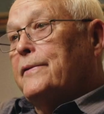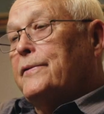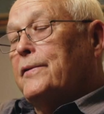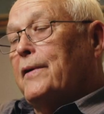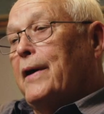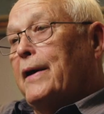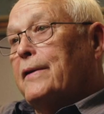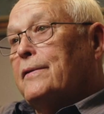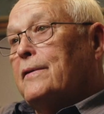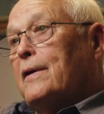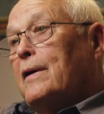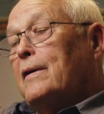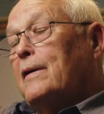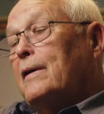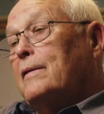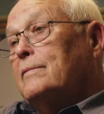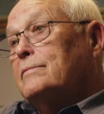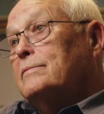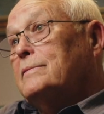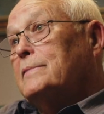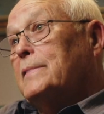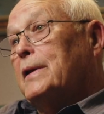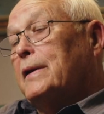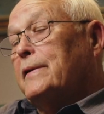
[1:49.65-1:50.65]
so I thought, oh,
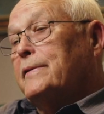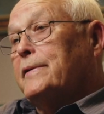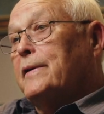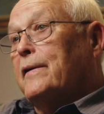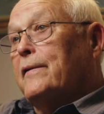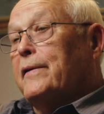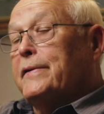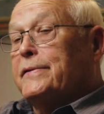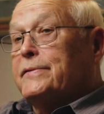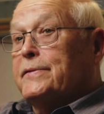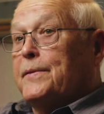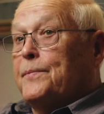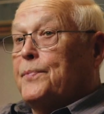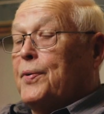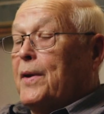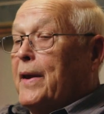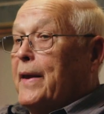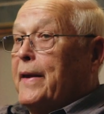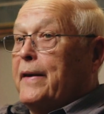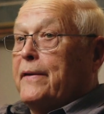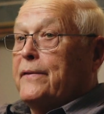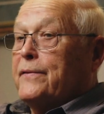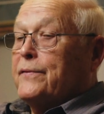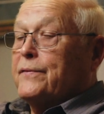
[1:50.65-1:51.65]
military is a
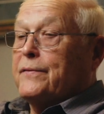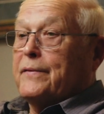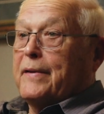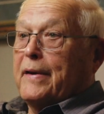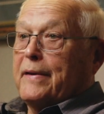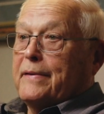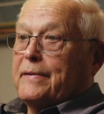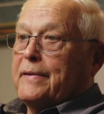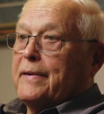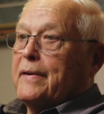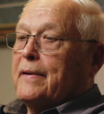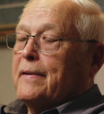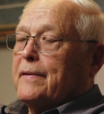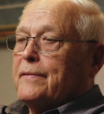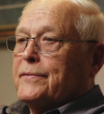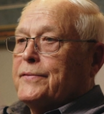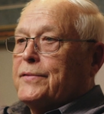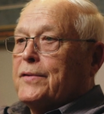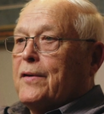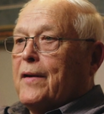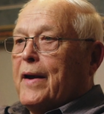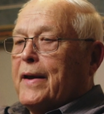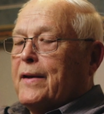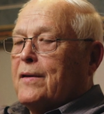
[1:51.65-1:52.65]
place, you know.
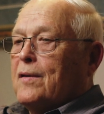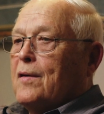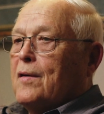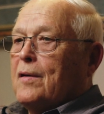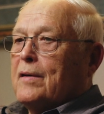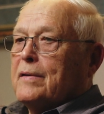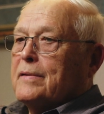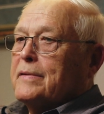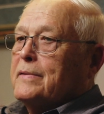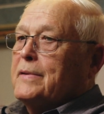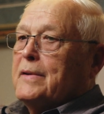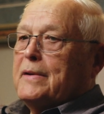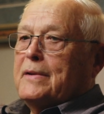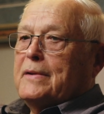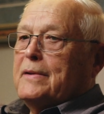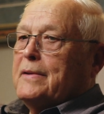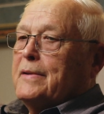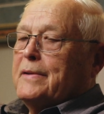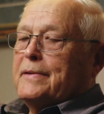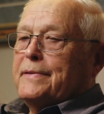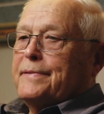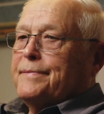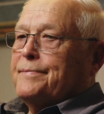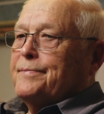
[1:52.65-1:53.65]
So I called
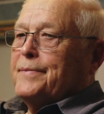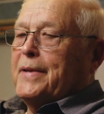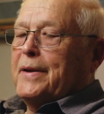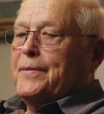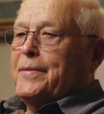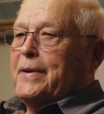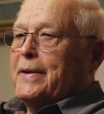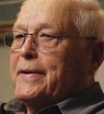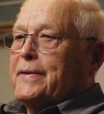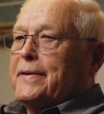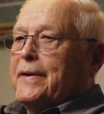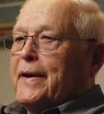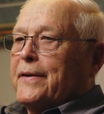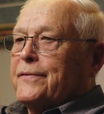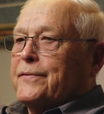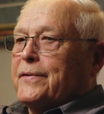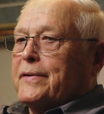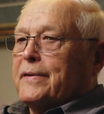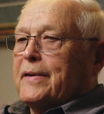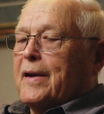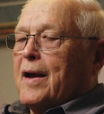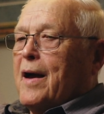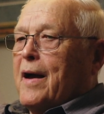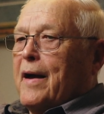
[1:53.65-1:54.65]
maybe a
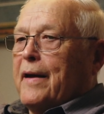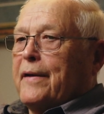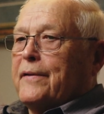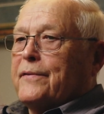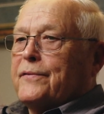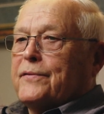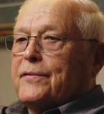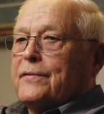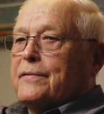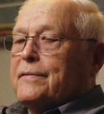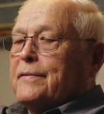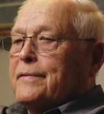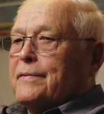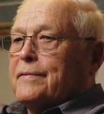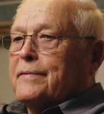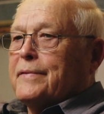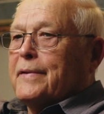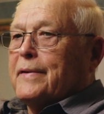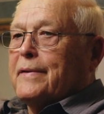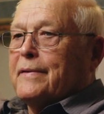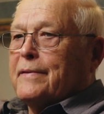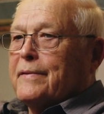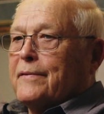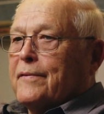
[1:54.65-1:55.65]
dozen guys
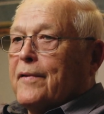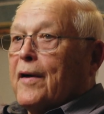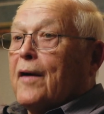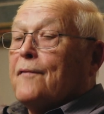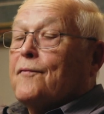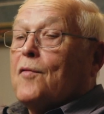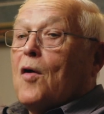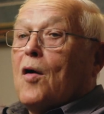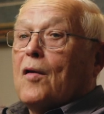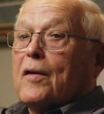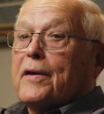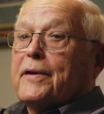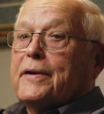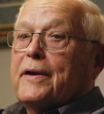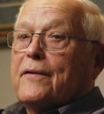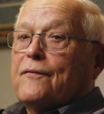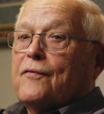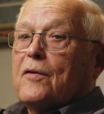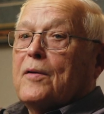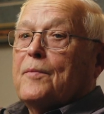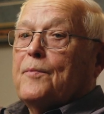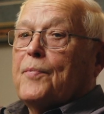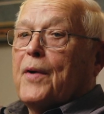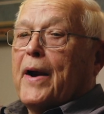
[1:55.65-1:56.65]
of all the
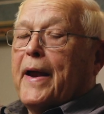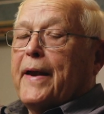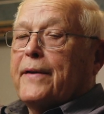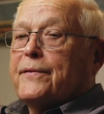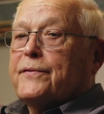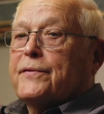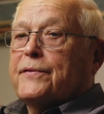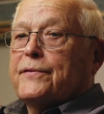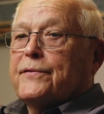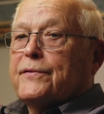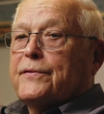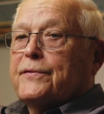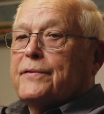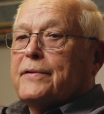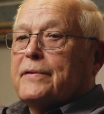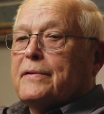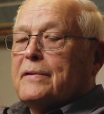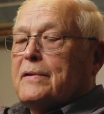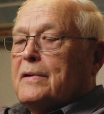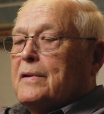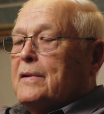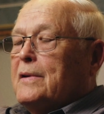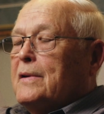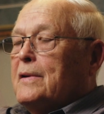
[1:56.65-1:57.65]
different branches, and
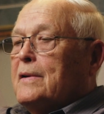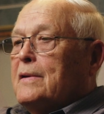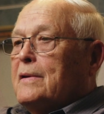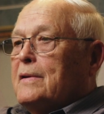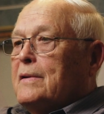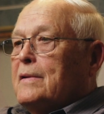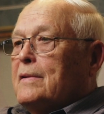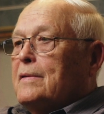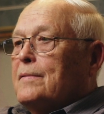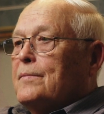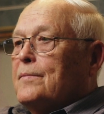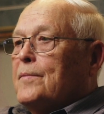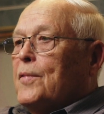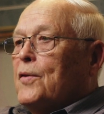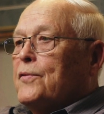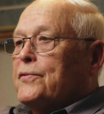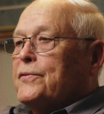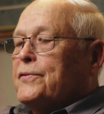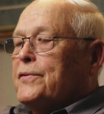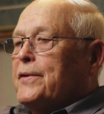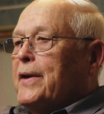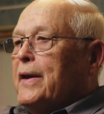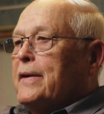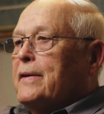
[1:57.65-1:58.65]

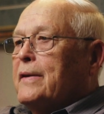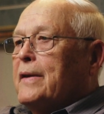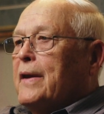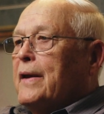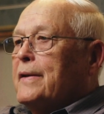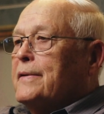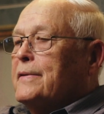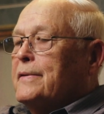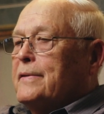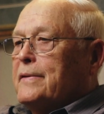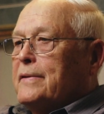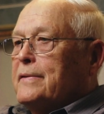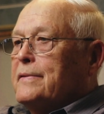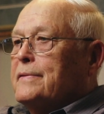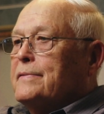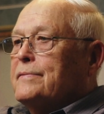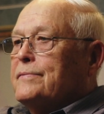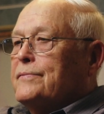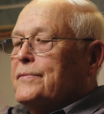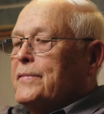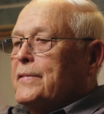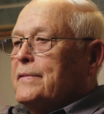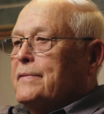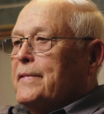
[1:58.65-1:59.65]
most said that the
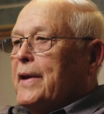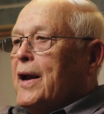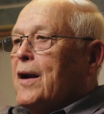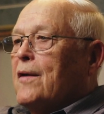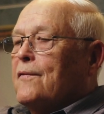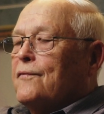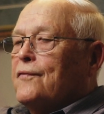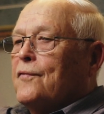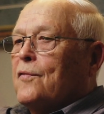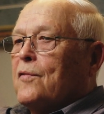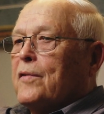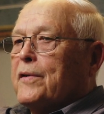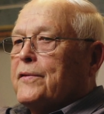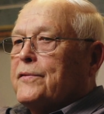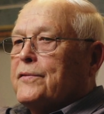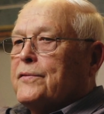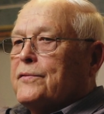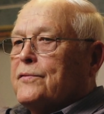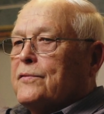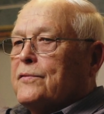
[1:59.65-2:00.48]
Air Force,